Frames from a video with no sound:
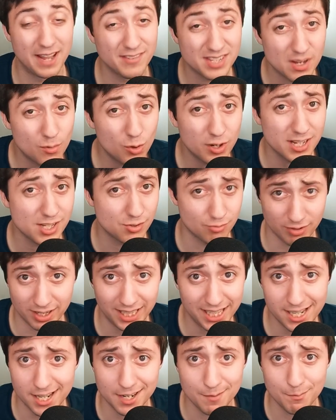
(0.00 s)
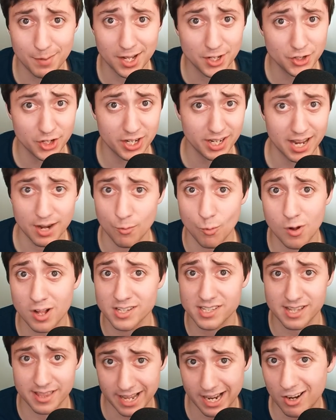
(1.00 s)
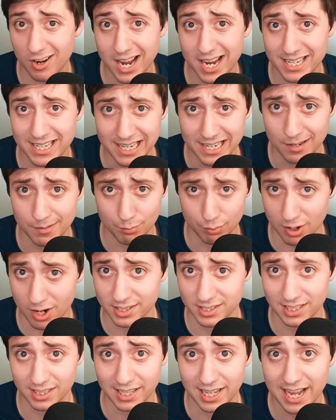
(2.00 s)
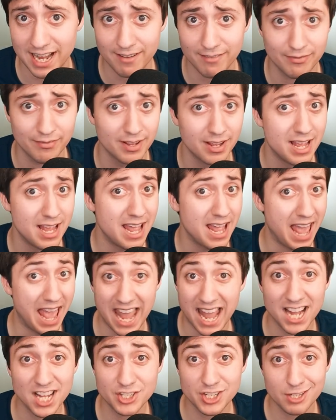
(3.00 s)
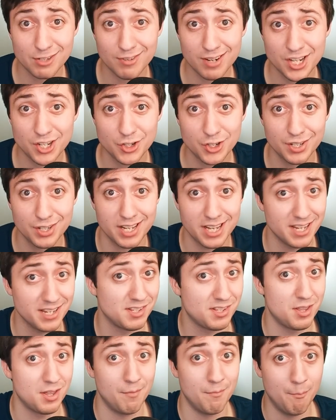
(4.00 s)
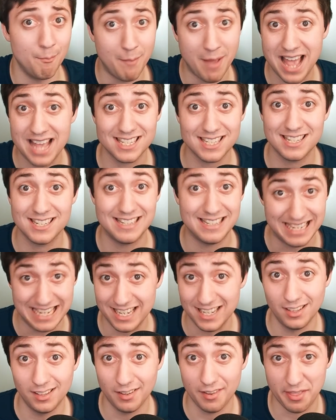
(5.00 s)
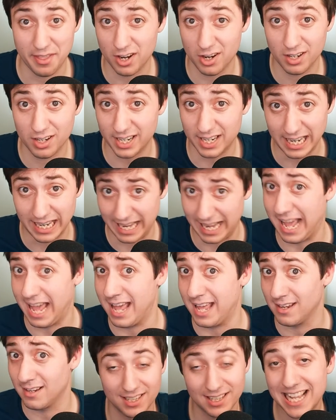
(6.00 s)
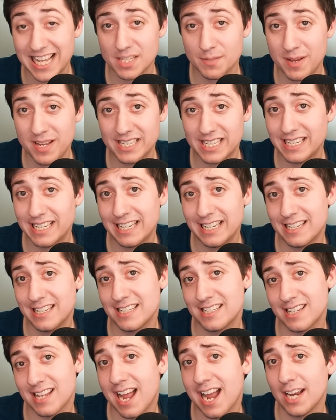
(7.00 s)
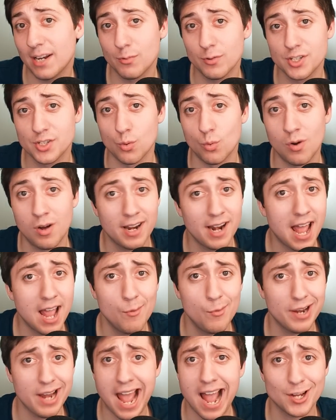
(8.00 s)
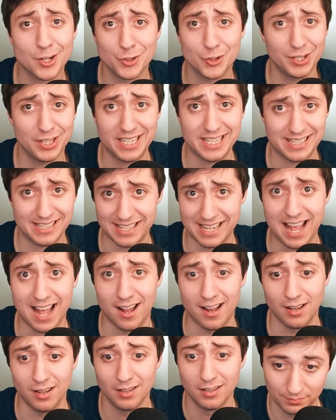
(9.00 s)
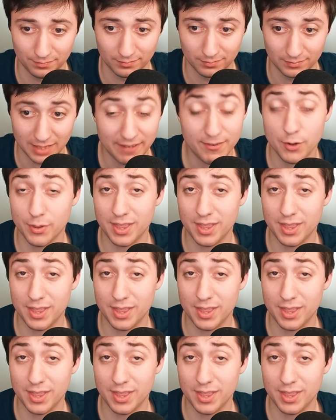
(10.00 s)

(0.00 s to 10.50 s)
if someone is really on a budget and wants their idea brought to life, AI generation is the best deal they're gonna get. The last piece I needed to decide was what I would actually sell. If